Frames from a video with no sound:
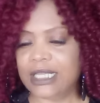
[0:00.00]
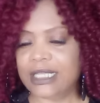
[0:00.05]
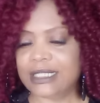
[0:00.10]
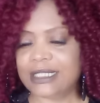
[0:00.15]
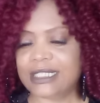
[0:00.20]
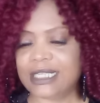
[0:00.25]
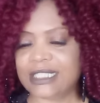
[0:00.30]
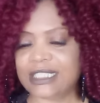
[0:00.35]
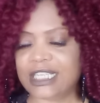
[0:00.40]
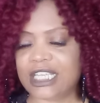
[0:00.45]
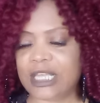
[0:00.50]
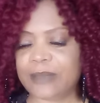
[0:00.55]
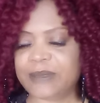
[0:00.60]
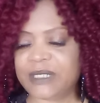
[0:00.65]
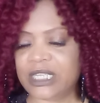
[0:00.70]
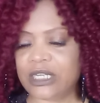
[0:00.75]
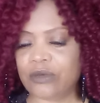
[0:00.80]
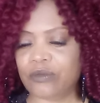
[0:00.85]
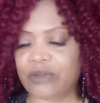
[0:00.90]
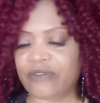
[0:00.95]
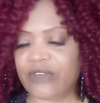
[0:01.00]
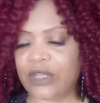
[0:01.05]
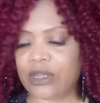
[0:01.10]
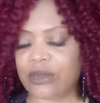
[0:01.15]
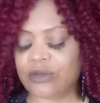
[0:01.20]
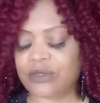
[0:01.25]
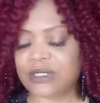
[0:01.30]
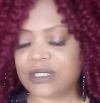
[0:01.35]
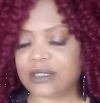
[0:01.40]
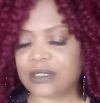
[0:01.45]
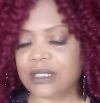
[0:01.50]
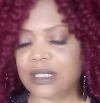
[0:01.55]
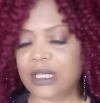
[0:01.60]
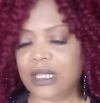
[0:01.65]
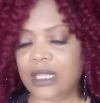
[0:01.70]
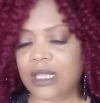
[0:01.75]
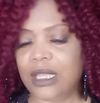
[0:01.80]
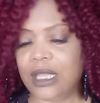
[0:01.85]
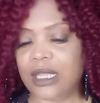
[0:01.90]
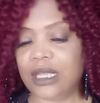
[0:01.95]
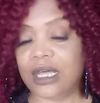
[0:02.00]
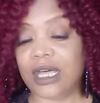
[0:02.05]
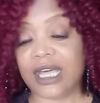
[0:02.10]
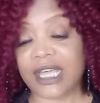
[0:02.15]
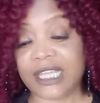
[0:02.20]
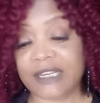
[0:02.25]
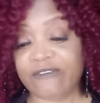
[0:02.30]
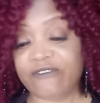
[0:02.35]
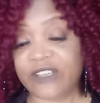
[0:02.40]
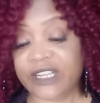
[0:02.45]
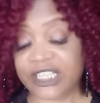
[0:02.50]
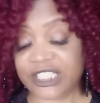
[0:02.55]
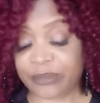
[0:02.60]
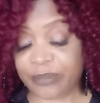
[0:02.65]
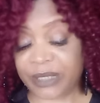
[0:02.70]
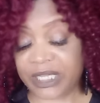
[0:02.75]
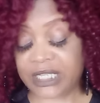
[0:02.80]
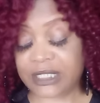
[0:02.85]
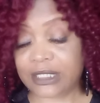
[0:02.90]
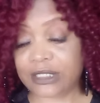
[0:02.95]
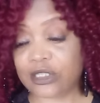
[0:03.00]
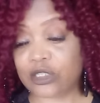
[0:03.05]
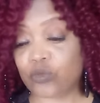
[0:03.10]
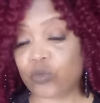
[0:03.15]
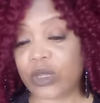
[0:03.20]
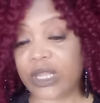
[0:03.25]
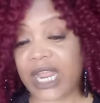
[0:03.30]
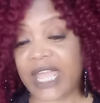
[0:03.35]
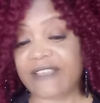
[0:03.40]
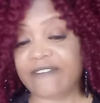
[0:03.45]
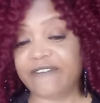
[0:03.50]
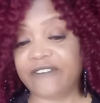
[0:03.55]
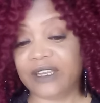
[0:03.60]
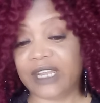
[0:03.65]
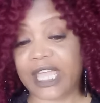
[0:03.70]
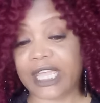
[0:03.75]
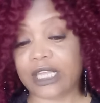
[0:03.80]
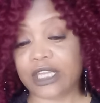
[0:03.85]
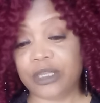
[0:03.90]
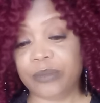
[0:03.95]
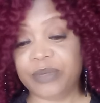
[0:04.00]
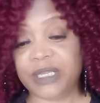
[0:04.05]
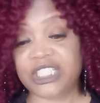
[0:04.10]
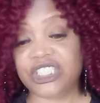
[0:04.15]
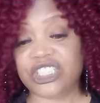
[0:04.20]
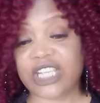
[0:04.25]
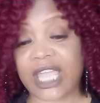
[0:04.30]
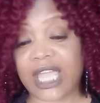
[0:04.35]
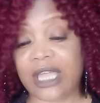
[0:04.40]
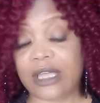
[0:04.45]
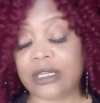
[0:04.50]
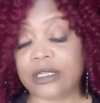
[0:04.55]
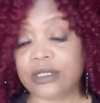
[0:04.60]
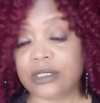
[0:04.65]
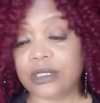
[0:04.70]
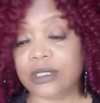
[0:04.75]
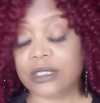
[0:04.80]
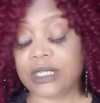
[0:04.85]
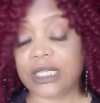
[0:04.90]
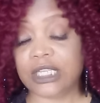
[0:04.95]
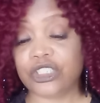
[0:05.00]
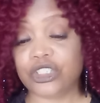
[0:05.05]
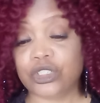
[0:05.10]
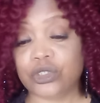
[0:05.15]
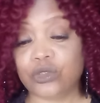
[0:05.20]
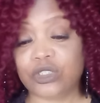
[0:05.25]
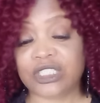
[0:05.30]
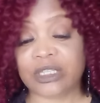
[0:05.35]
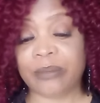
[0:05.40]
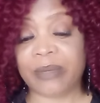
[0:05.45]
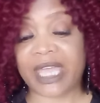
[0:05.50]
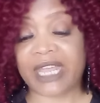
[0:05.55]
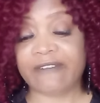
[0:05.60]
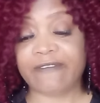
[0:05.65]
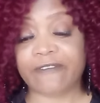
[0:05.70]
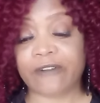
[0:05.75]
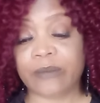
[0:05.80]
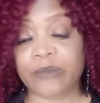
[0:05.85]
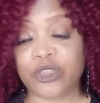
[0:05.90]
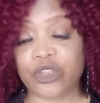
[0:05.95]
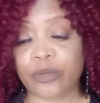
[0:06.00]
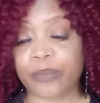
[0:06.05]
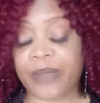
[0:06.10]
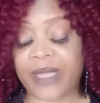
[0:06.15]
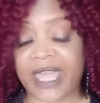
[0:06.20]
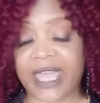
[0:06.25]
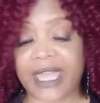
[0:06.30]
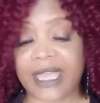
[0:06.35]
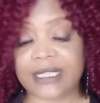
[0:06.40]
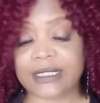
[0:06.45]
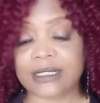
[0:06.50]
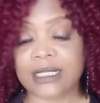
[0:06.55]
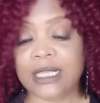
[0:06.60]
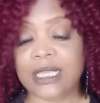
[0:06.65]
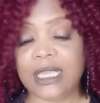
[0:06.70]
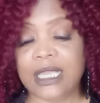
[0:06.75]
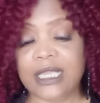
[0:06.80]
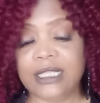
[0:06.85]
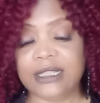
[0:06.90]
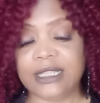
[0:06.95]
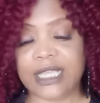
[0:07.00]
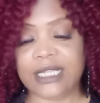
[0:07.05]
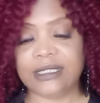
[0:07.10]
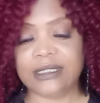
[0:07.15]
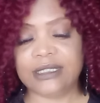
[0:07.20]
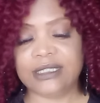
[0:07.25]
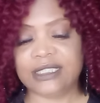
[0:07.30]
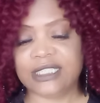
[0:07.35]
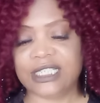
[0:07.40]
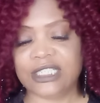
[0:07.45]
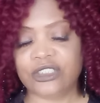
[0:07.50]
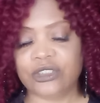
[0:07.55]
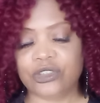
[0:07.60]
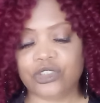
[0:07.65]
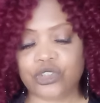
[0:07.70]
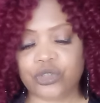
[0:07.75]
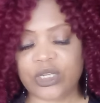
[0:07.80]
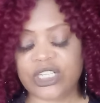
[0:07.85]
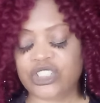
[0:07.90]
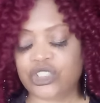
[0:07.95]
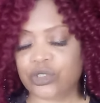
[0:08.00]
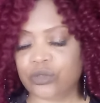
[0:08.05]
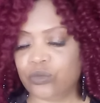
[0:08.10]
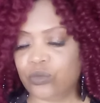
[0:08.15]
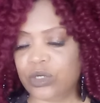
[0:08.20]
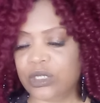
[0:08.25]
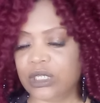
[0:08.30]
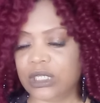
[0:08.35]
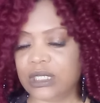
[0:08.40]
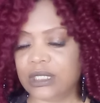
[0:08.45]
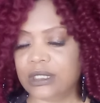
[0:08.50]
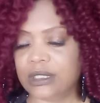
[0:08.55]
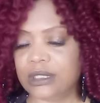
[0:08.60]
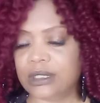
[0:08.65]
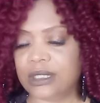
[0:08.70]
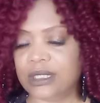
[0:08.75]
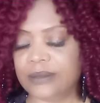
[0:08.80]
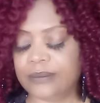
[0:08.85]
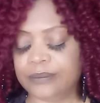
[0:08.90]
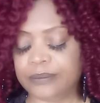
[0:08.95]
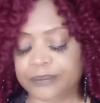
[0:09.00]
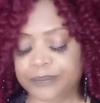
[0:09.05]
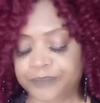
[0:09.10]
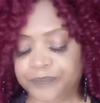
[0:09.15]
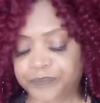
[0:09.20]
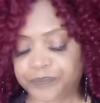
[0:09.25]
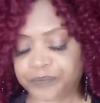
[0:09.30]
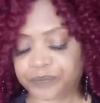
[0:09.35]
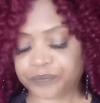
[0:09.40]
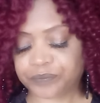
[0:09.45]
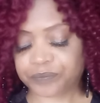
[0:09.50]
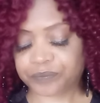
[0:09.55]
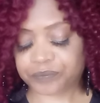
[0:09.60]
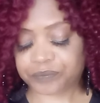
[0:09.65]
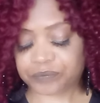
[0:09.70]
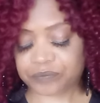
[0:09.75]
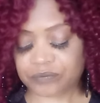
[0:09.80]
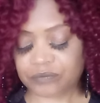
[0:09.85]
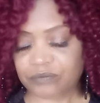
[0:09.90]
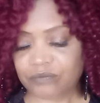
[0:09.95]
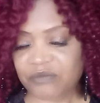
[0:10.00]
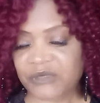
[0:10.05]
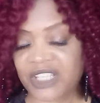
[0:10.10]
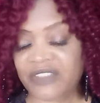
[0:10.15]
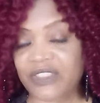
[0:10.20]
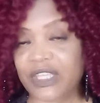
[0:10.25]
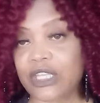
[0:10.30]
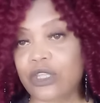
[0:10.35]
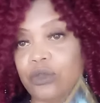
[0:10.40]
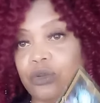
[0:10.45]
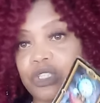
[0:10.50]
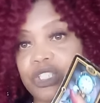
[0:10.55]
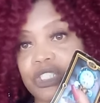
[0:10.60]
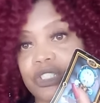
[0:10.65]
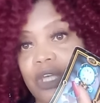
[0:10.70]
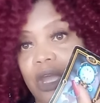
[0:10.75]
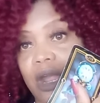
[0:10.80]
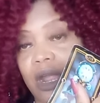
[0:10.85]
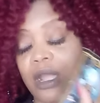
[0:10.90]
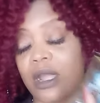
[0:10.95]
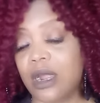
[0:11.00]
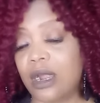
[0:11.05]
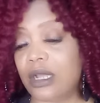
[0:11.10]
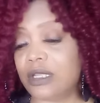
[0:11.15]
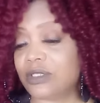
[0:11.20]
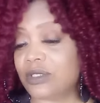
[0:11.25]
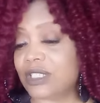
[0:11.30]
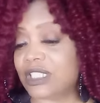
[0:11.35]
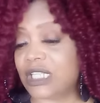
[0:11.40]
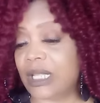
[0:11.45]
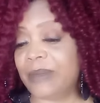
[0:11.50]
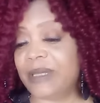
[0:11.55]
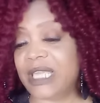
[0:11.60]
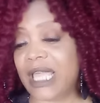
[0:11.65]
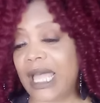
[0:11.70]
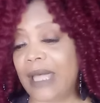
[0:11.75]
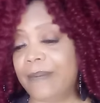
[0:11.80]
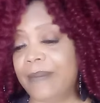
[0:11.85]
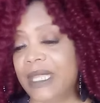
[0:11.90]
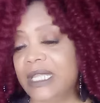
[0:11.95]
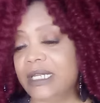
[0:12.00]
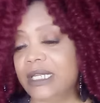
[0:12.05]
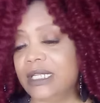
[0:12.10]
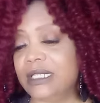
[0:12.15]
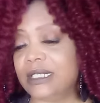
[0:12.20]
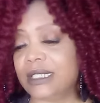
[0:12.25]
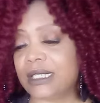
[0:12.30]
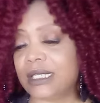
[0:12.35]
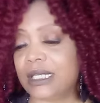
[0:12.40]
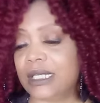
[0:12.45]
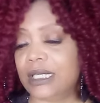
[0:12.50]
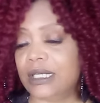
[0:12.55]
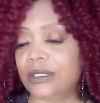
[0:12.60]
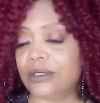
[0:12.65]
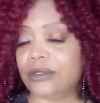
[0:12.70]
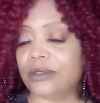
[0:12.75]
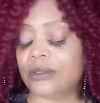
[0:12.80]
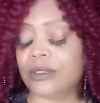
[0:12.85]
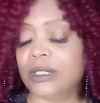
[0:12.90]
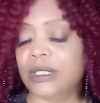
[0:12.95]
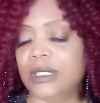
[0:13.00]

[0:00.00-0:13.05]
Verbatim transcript: Six of Cups in the reverse uh, unfinished business is what I feel like could be childhood issues, somebody from your past that didn't treat you really good. They go to star cards, so some of y'all may need to heal.